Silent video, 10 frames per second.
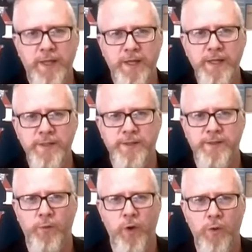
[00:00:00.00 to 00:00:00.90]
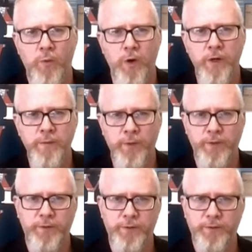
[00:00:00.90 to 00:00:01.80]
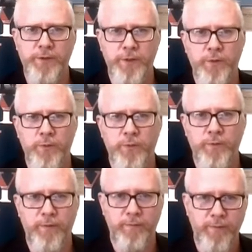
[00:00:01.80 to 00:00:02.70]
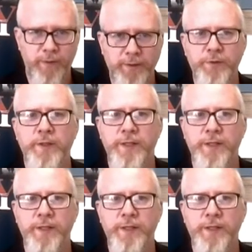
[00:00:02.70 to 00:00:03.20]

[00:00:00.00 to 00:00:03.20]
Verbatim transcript: is the wrong word, but you know that tradition?